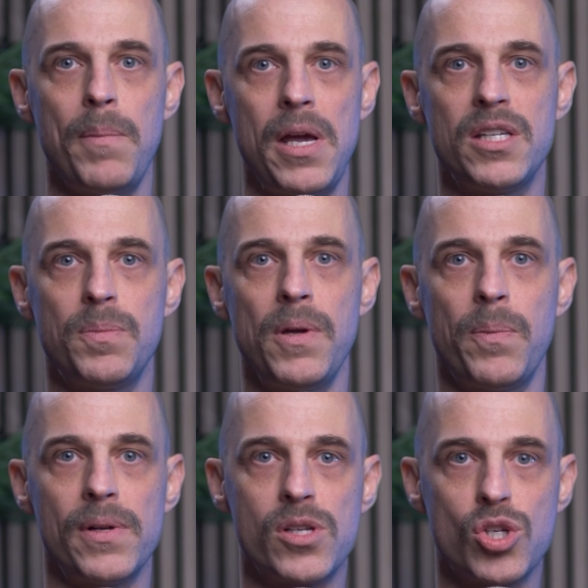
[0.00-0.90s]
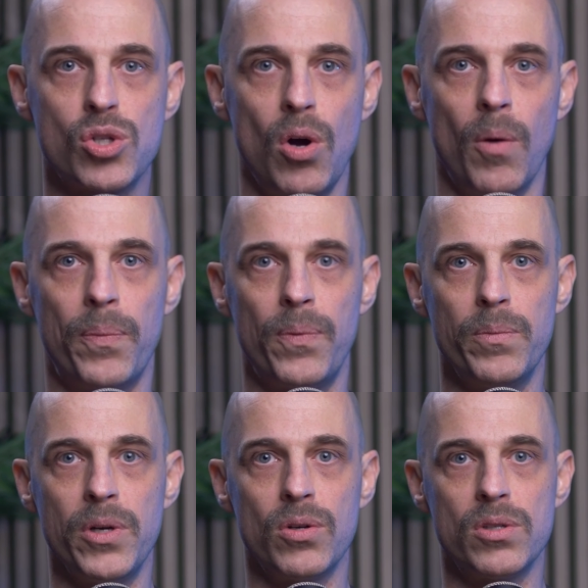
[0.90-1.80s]
makes people stop
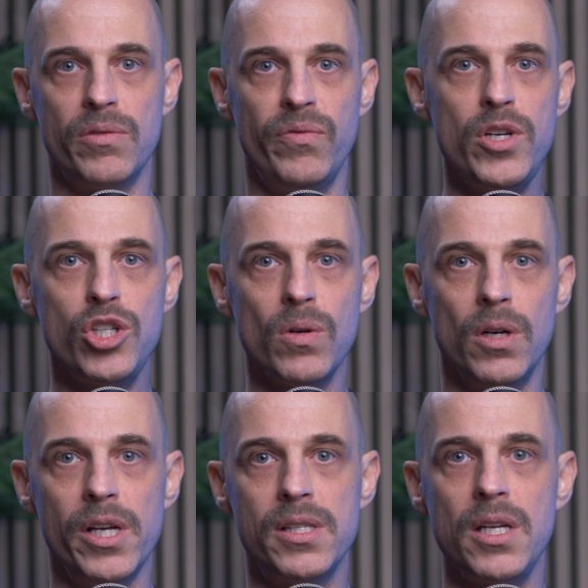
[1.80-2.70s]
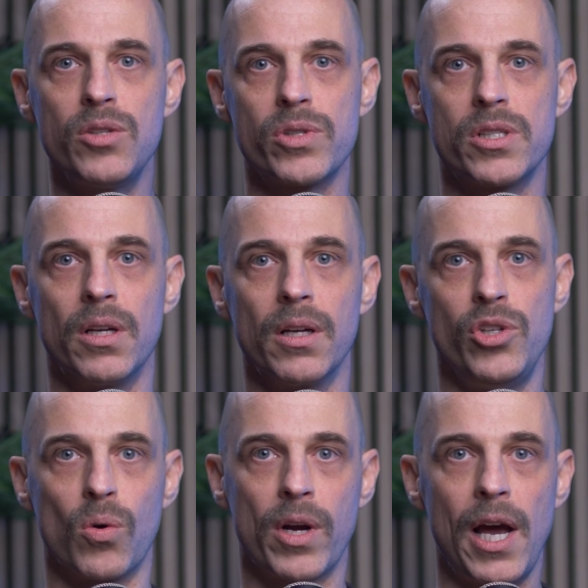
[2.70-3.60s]
because visually it's interesting.
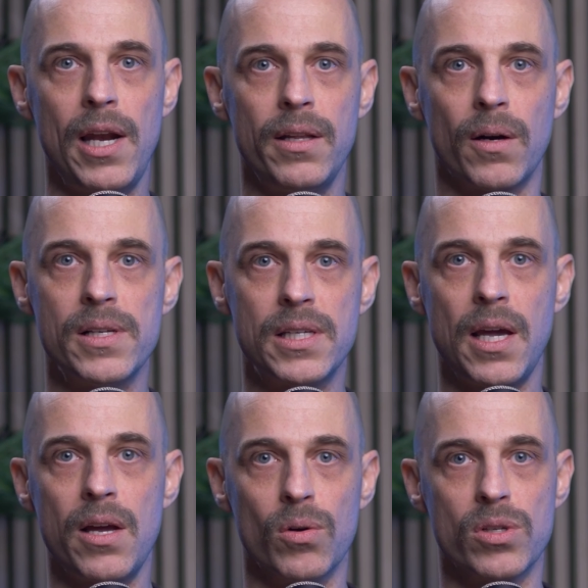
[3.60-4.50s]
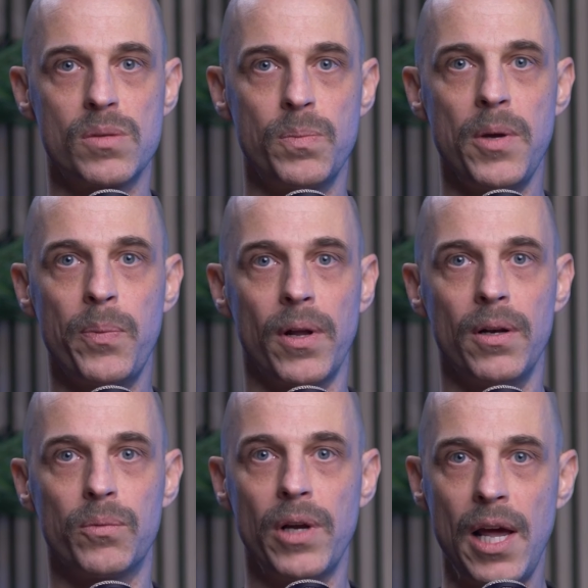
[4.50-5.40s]
Your calendar is chaos. People
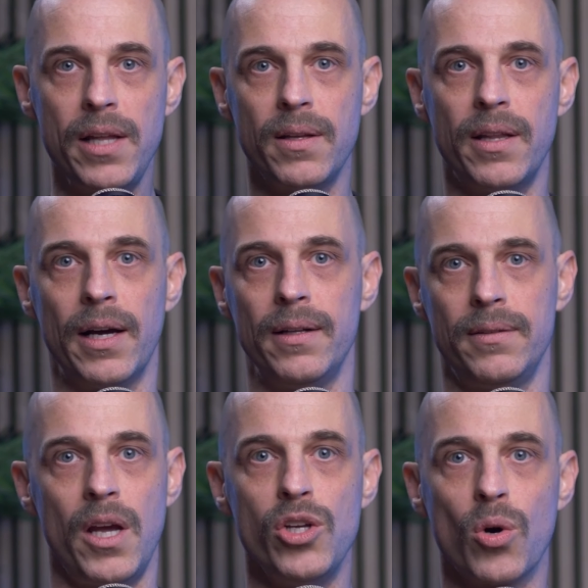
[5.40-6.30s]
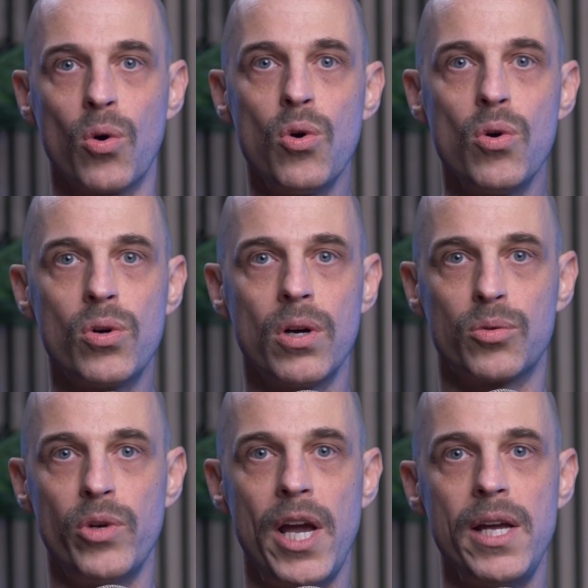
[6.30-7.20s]
relate to that. And your hook
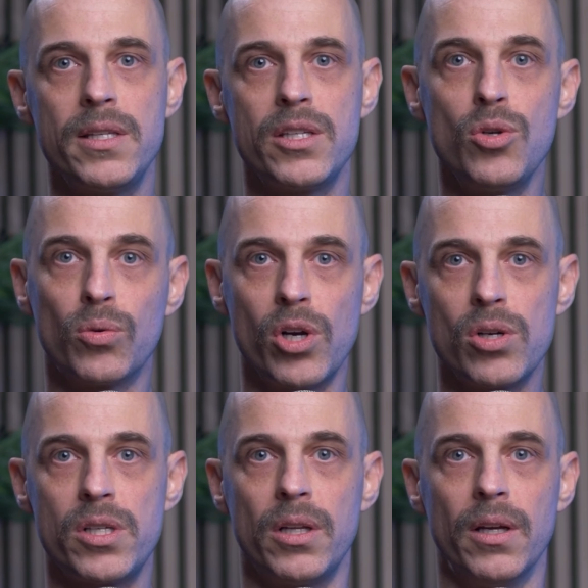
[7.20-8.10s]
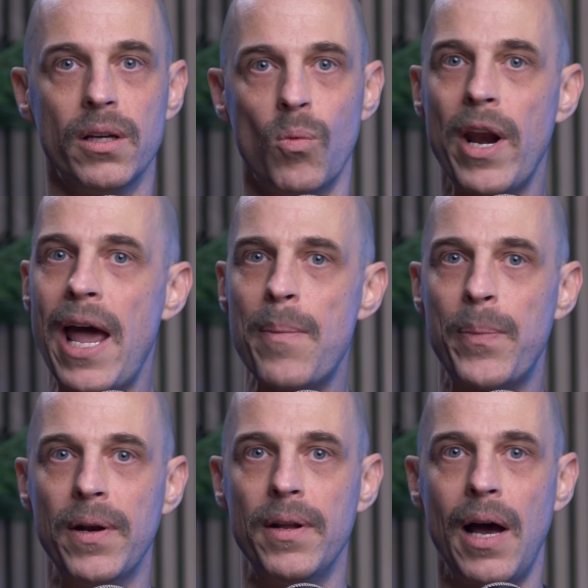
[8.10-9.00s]
creates curiosity. What
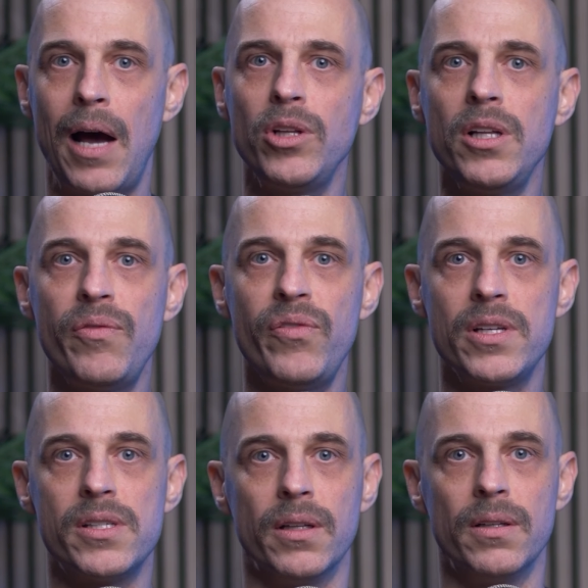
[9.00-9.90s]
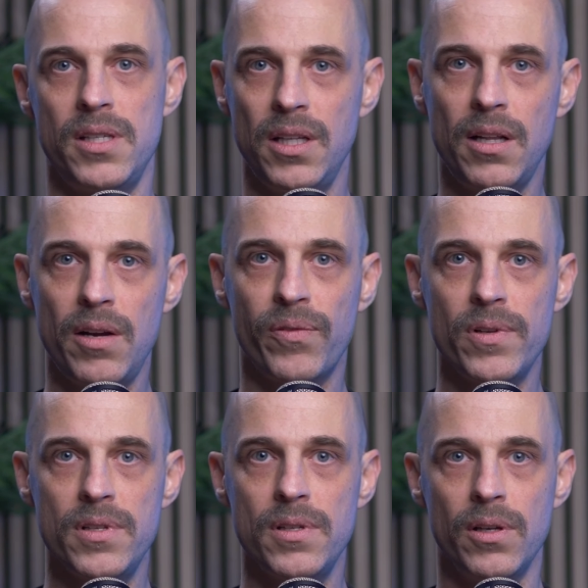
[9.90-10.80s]
happened? How did he fix it? See the
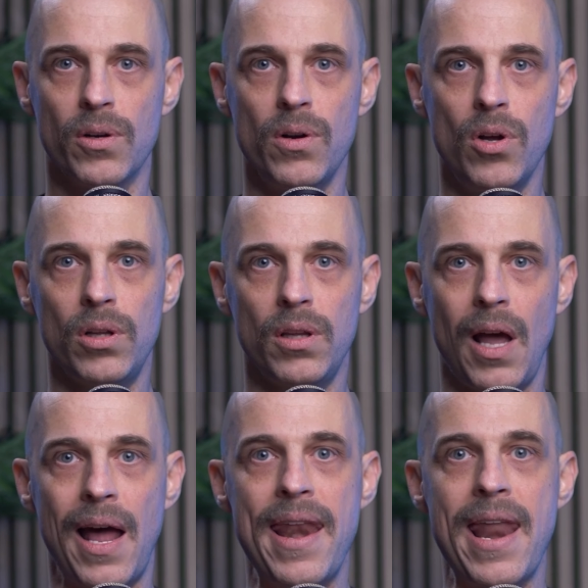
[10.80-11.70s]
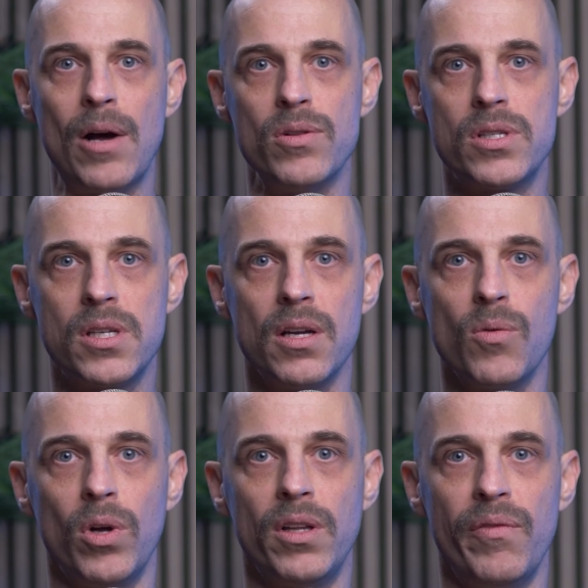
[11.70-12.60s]
difference? You're not announcing
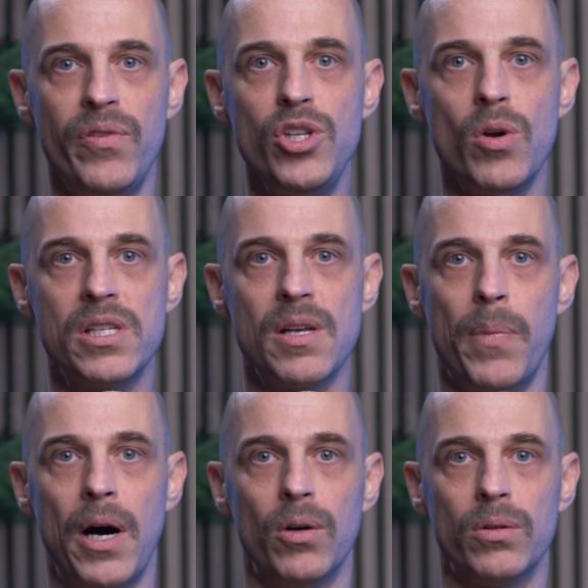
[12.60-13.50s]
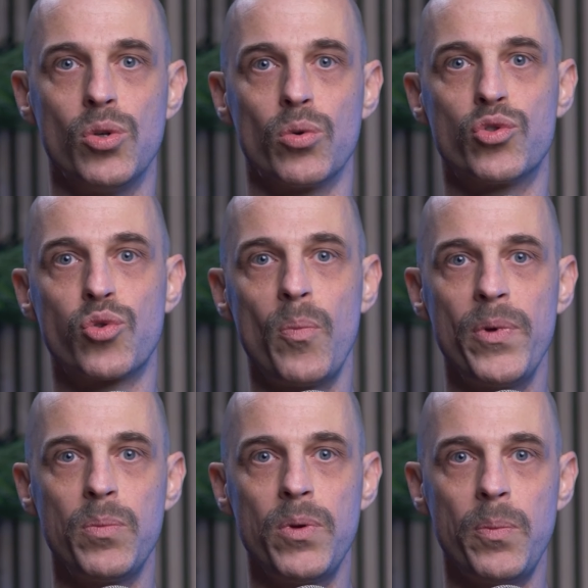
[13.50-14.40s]
what the video is about. You're
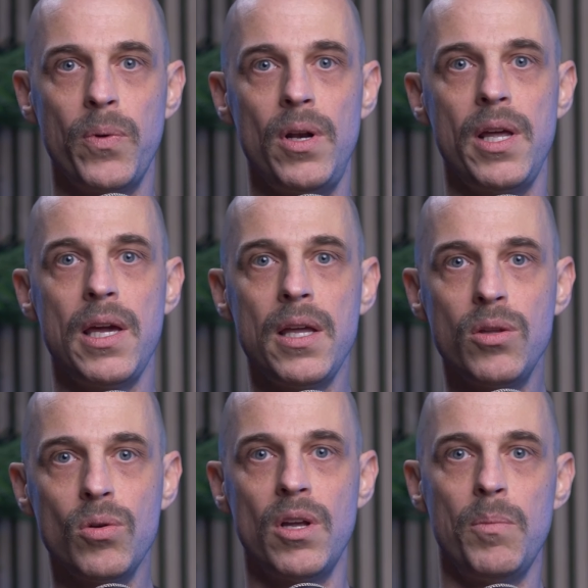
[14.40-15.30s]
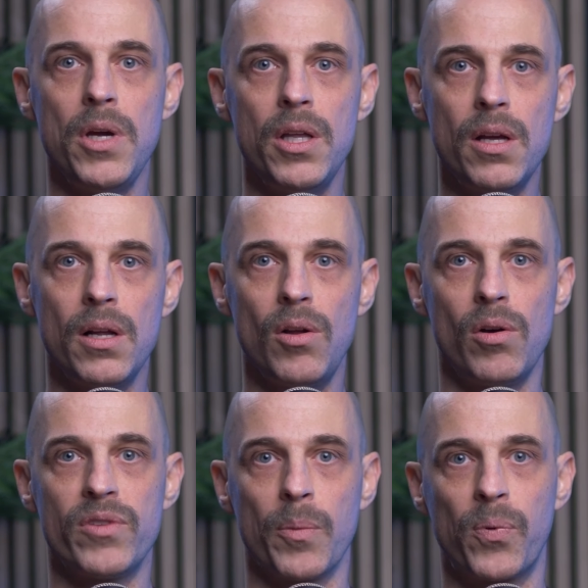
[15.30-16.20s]
dropping people into the middle
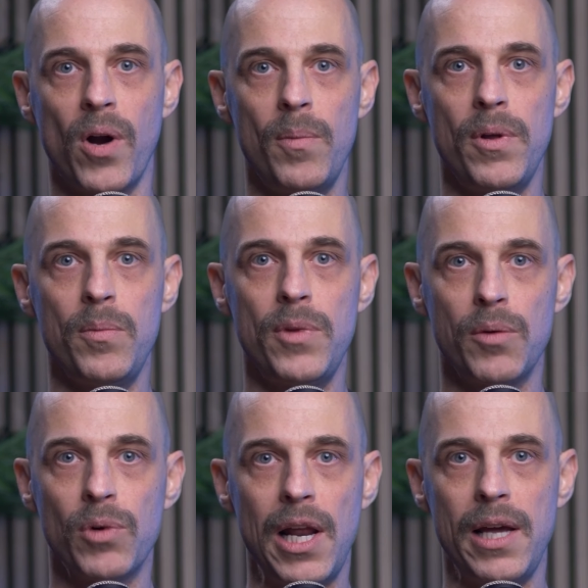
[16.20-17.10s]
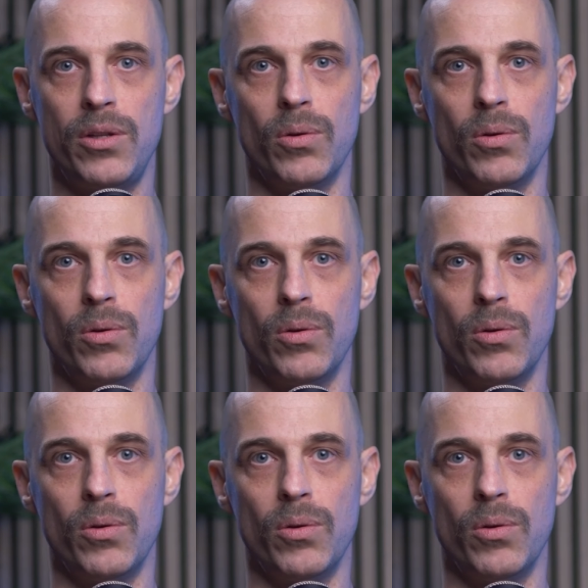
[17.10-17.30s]
of the problem they relate